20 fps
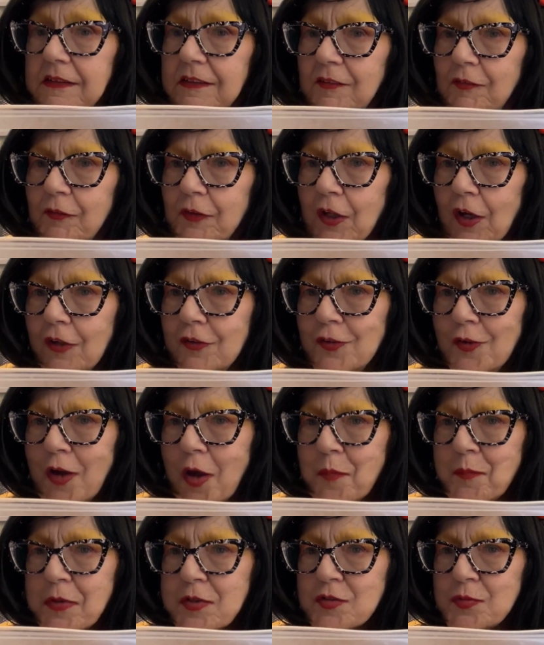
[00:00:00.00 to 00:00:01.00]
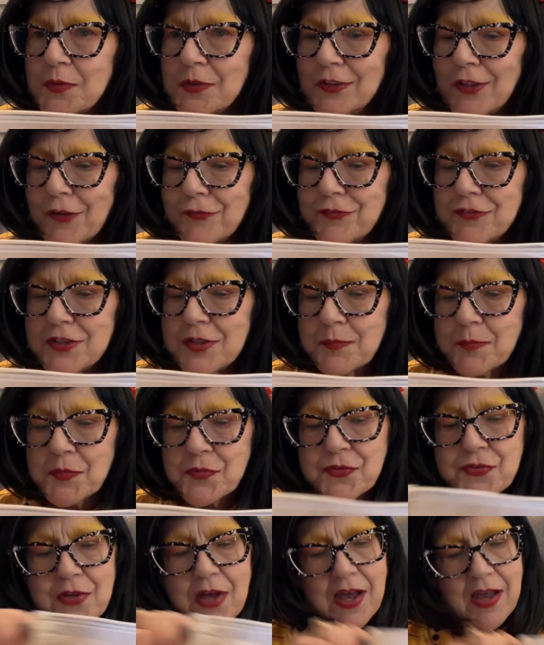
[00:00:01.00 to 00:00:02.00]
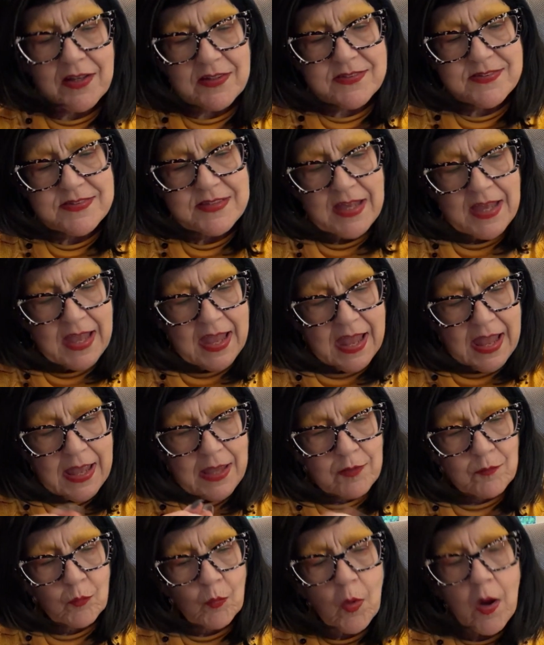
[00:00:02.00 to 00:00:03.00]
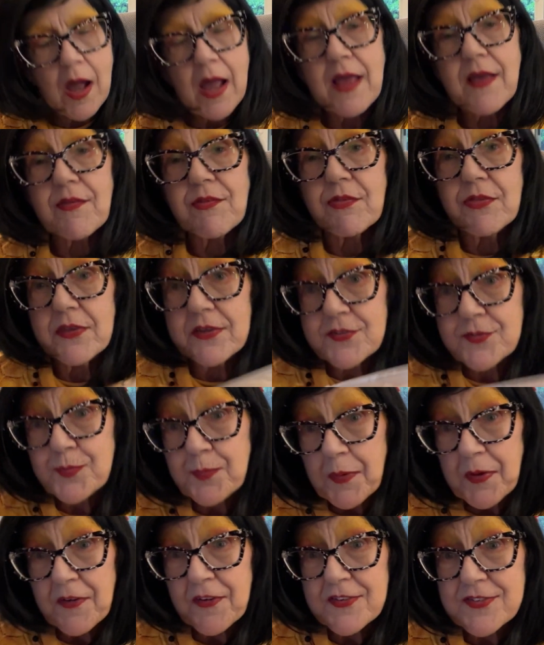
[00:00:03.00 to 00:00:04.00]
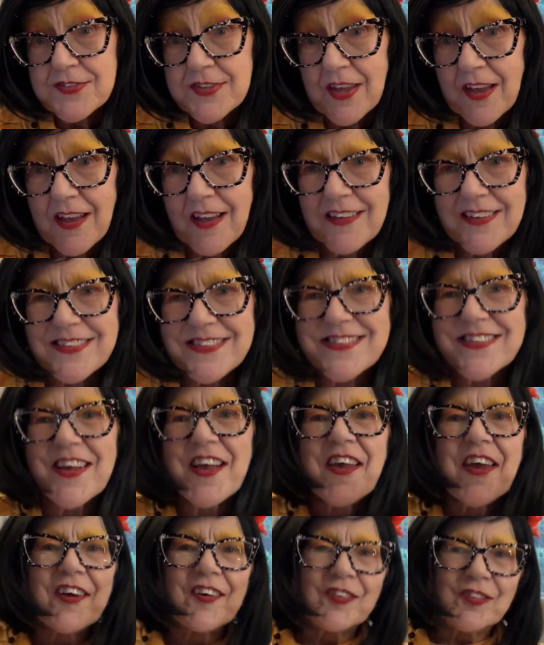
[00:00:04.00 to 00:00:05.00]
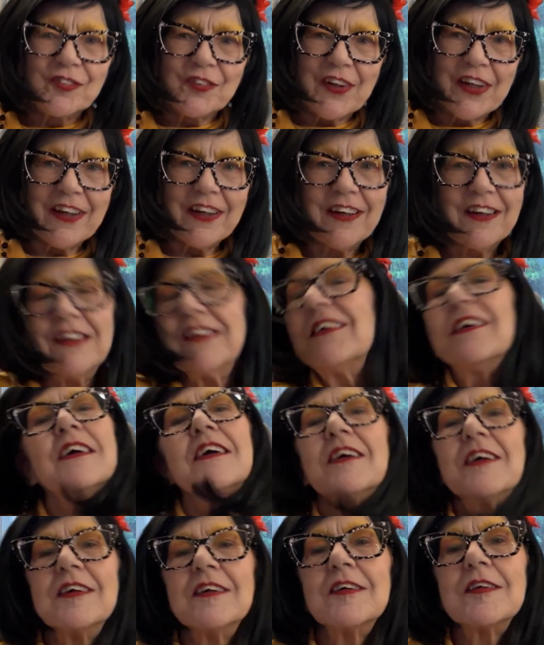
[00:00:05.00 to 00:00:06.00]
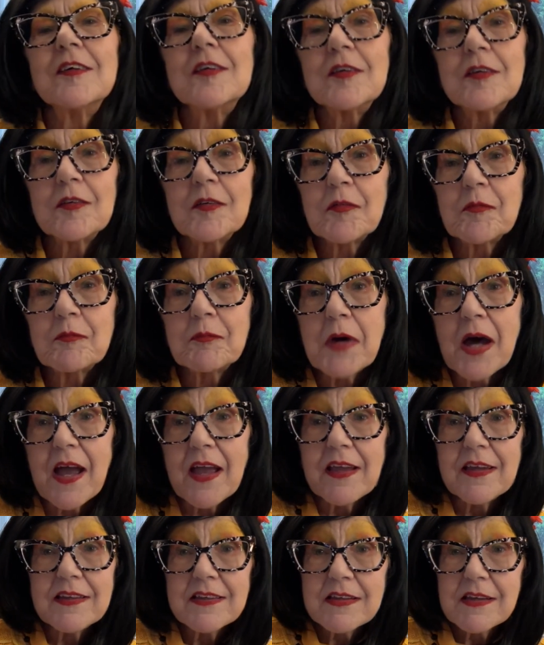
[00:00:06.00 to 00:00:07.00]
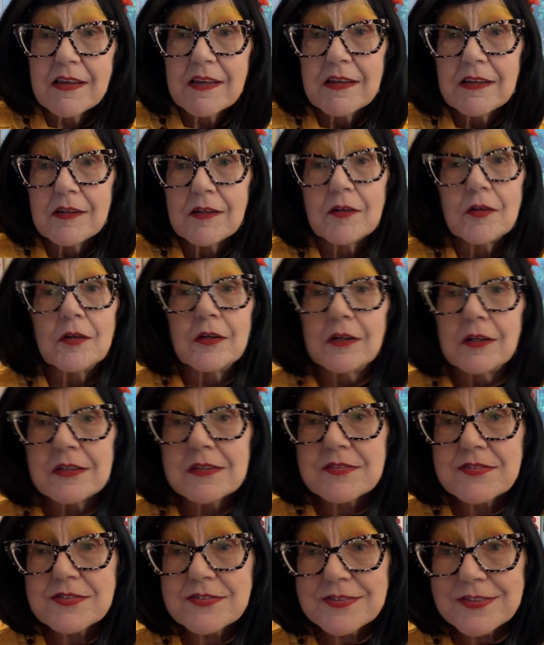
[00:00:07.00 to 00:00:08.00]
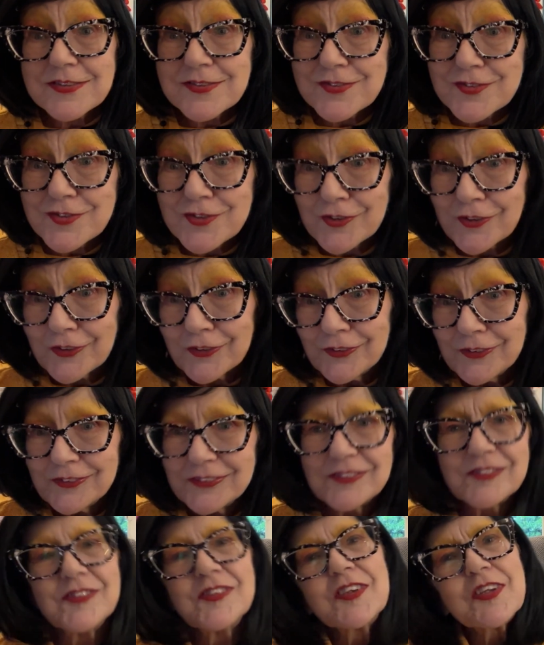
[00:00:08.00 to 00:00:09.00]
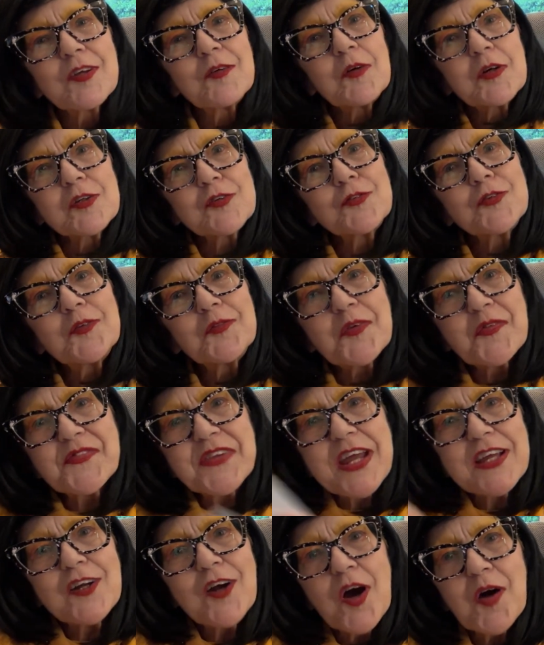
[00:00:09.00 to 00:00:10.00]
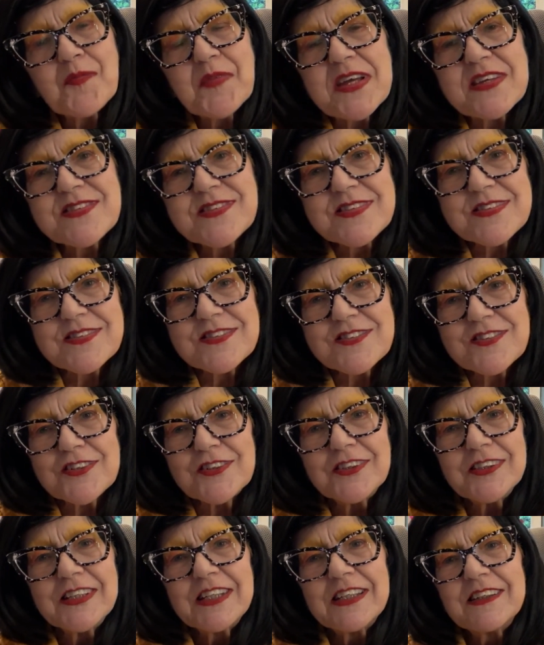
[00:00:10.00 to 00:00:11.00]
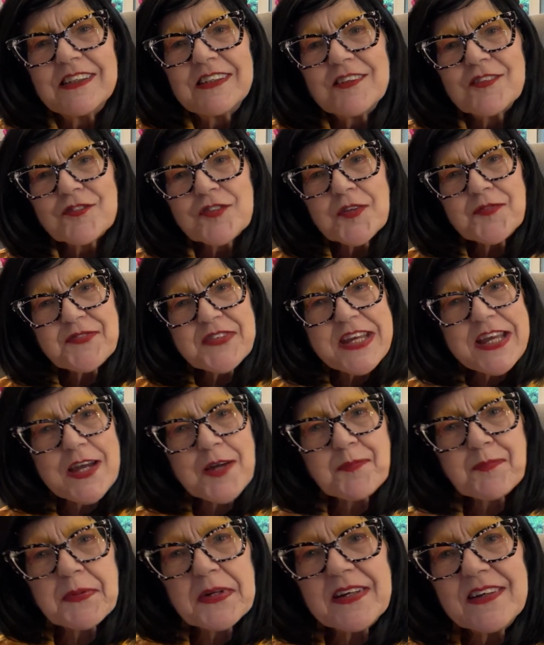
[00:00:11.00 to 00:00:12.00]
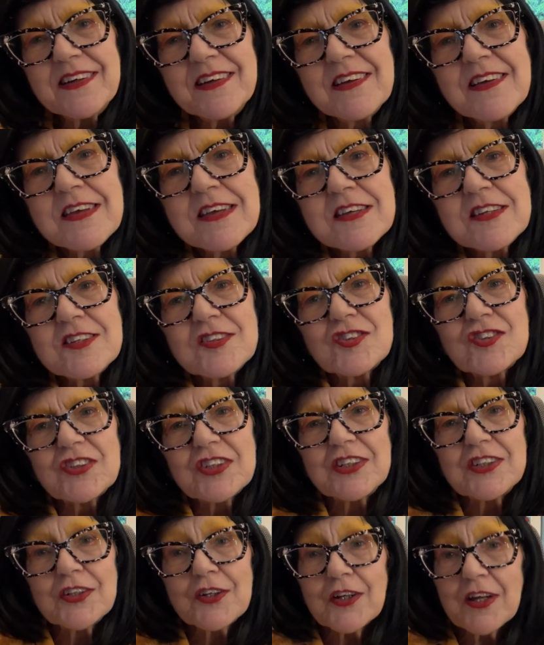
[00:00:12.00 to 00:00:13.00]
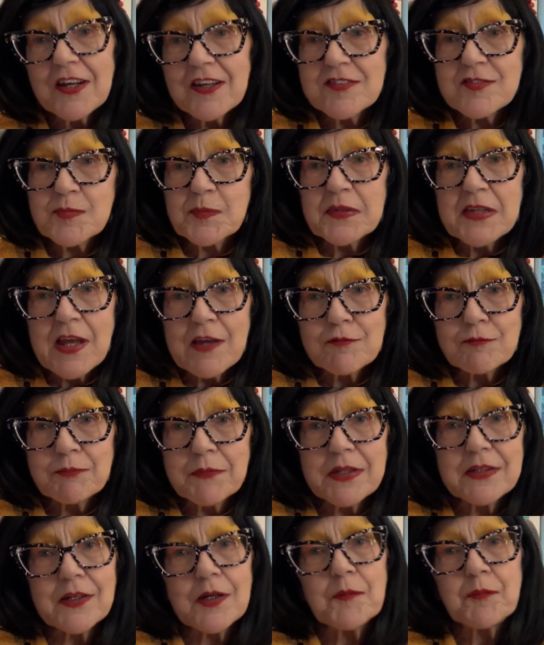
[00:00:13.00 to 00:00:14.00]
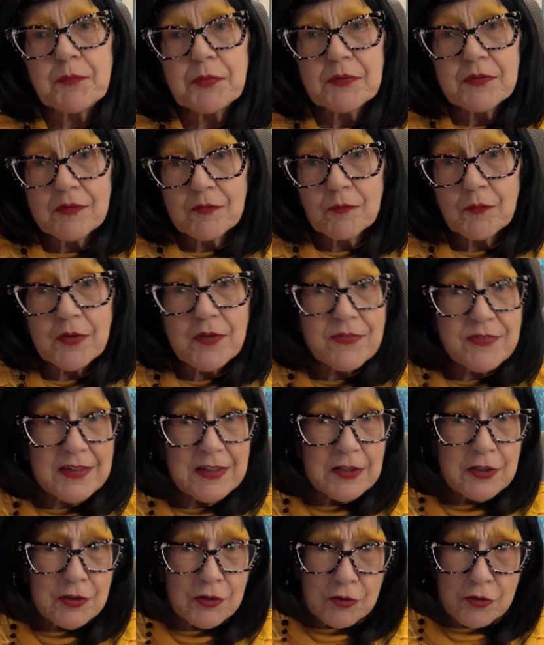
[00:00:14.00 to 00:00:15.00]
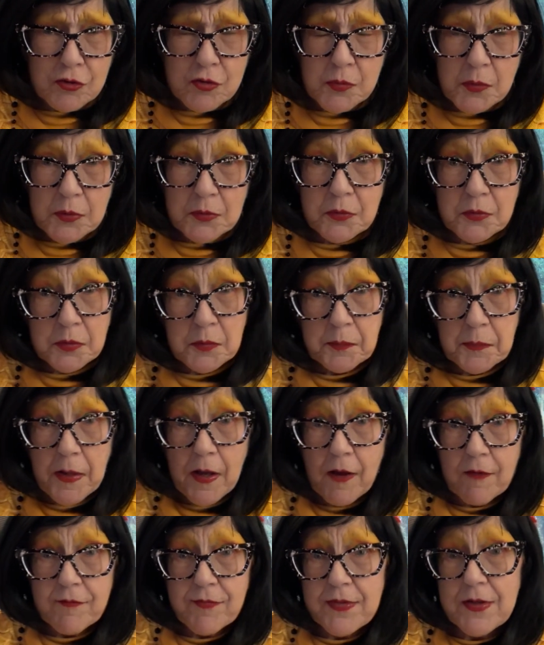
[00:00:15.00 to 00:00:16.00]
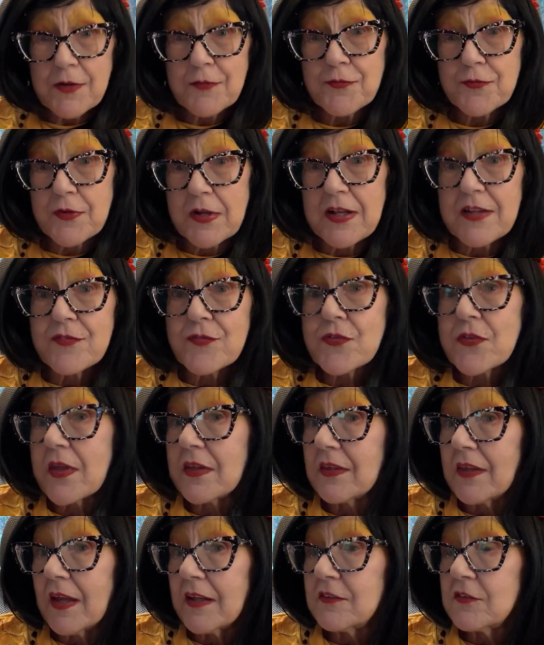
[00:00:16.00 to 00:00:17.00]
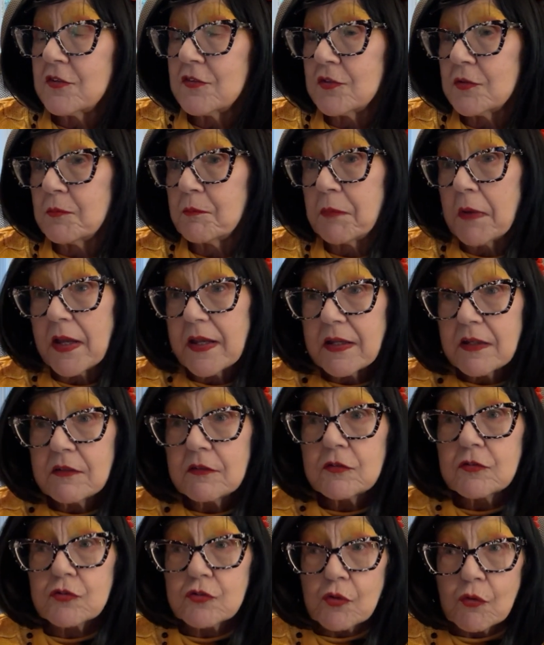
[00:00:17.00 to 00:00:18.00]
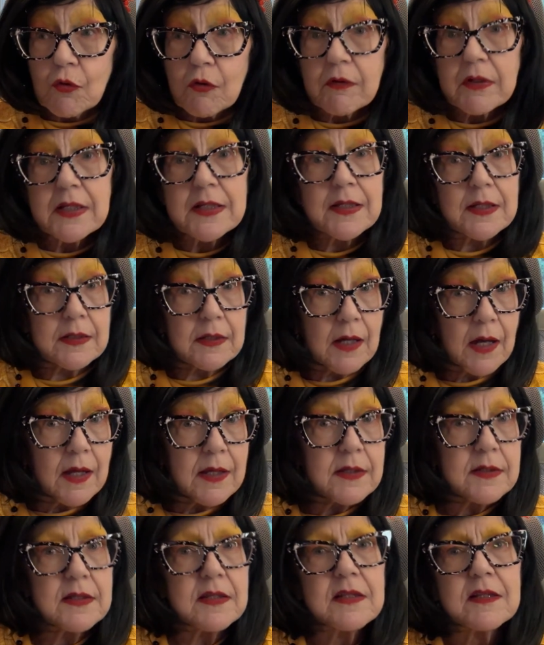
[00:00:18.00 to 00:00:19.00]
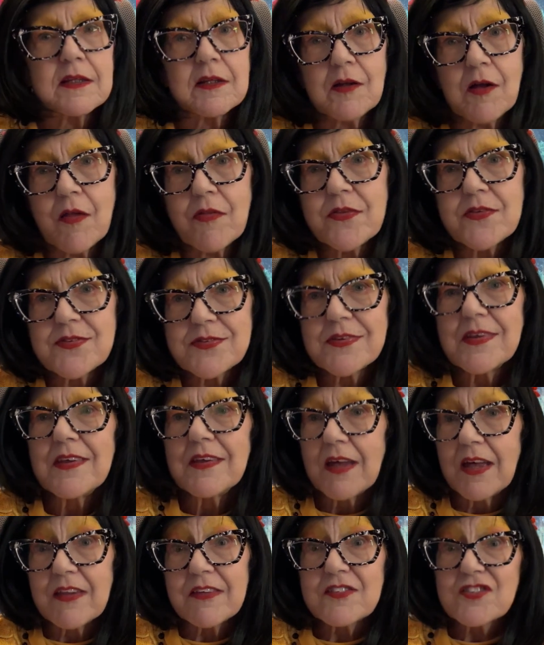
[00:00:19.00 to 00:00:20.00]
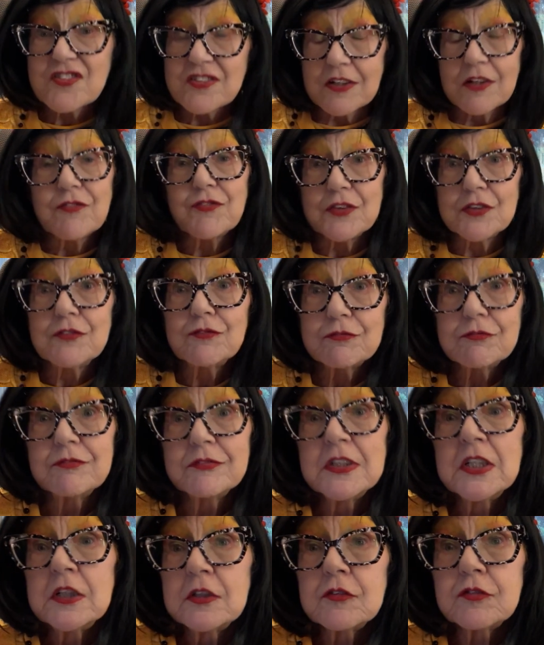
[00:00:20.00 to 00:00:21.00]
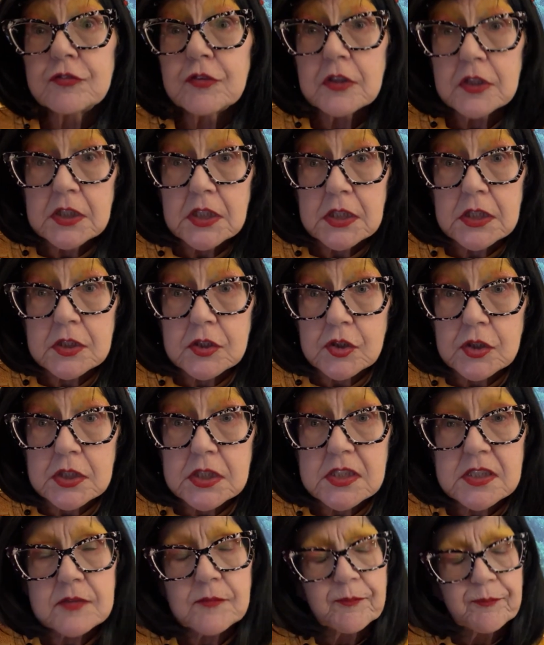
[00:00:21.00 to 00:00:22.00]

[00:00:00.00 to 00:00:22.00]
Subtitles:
We all know how much we love Temu socks. And why this pair of socks? Well, my sister, the wonderful woman I call my sister from Napa, she and her husband have met up with the usual group of their friends that like to do bike touring and hiking and all this other stuff in foreign countries.